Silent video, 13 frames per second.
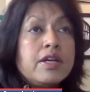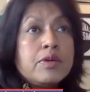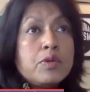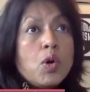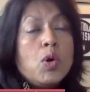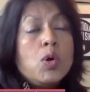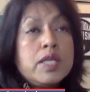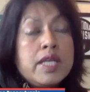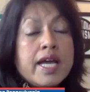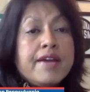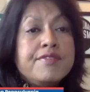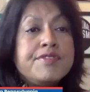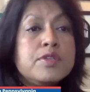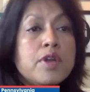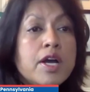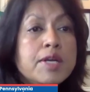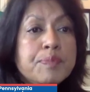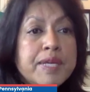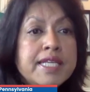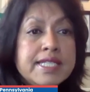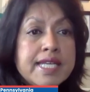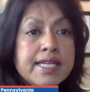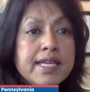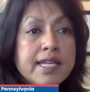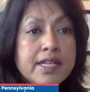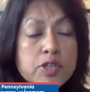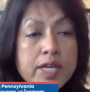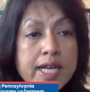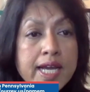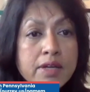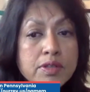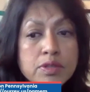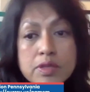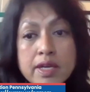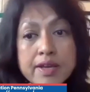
whole lives not being taken into account.